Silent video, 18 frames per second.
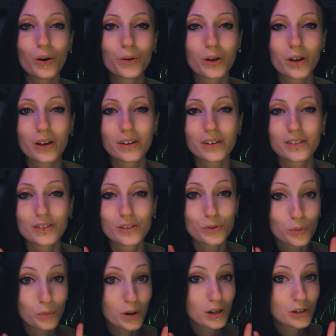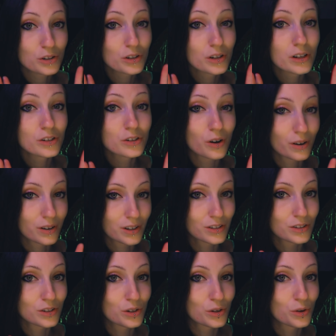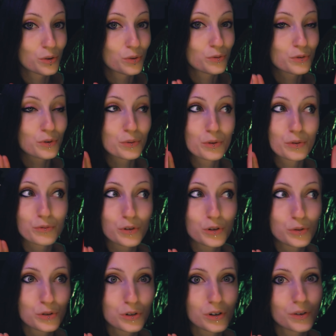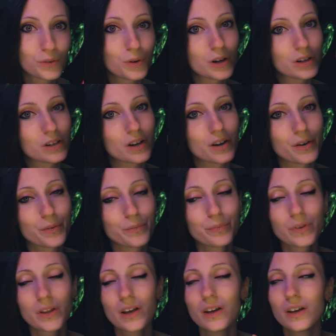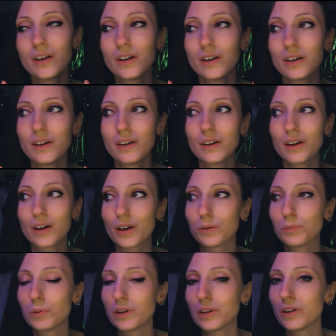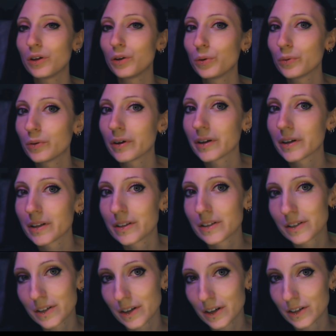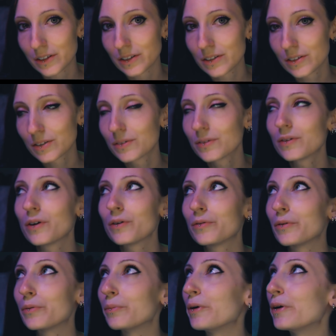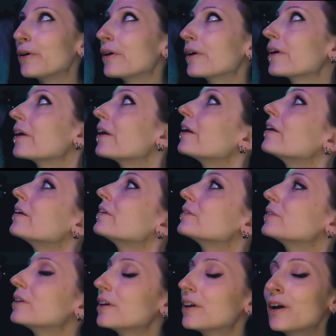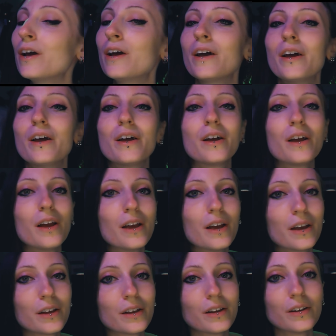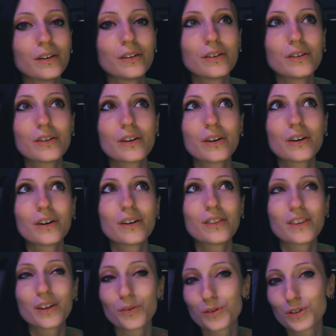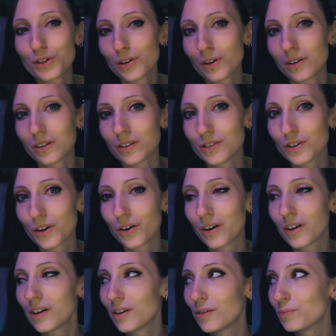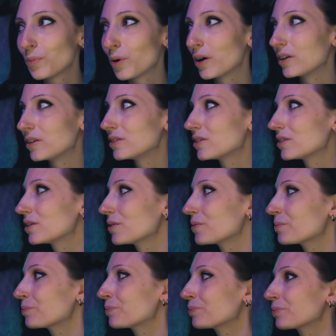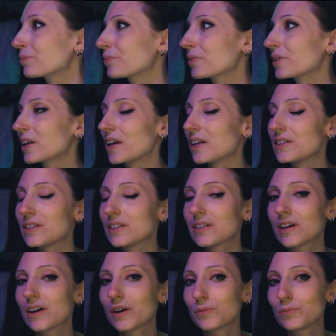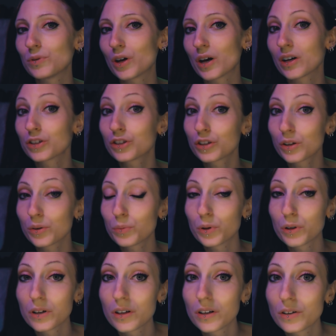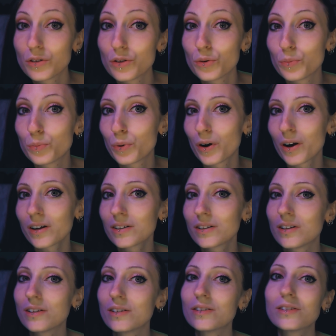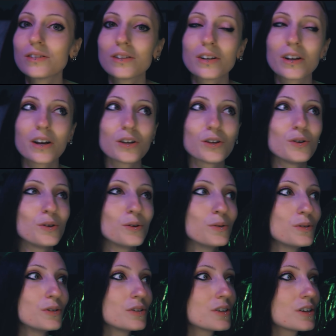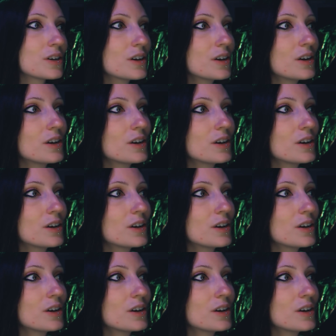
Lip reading: Okay, so I'm actually talking to you from the future right now. I'm in the United States of America. And that was a lot of talking, but it's time to actually put it into practice, and I used